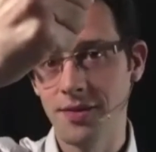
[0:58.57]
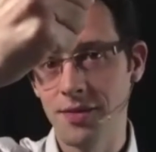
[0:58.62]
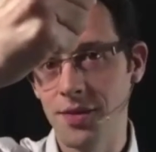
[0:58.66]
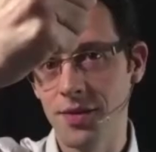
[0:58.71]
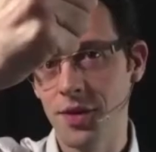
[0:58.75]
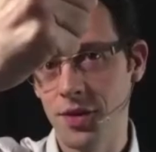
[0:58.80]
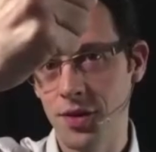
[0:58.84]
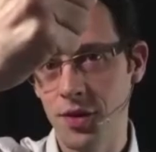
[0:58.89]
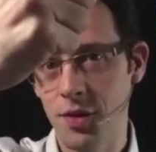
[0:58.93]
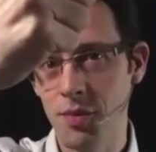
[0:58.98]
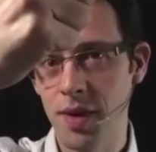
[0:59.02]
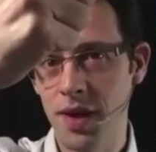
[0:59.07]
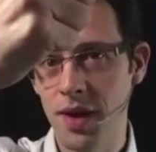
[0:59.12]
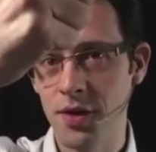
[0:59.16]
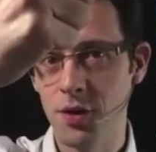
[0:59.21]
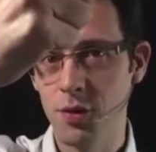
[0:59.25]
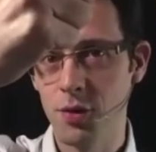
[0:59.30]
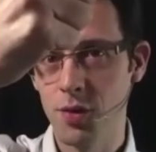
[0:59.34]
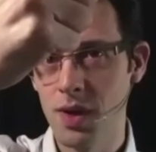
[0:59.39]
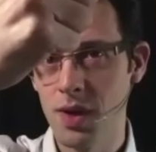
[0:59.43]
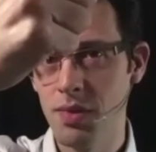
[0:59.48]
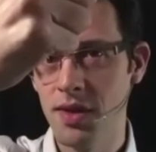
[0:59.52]
the better
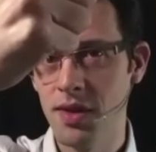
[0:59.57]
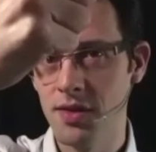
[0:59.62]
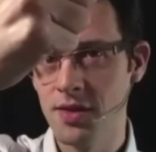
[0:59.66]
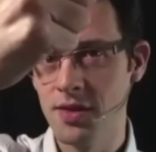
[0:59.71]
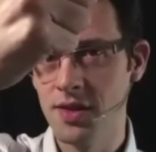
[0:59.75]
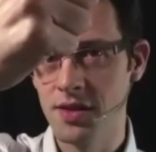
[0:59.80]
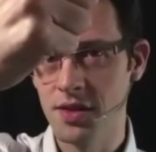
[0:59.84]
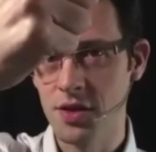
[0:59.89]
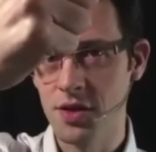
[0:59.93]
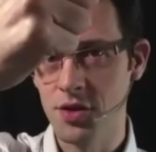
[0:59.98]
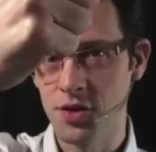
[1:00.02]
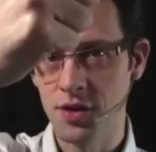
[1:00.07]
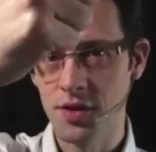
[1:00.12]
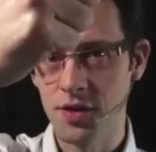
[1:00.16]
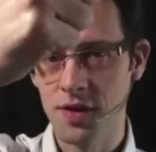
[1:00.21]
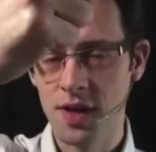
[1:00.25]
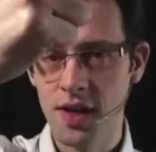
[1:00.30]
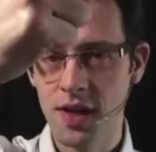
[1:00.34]
will be the decision.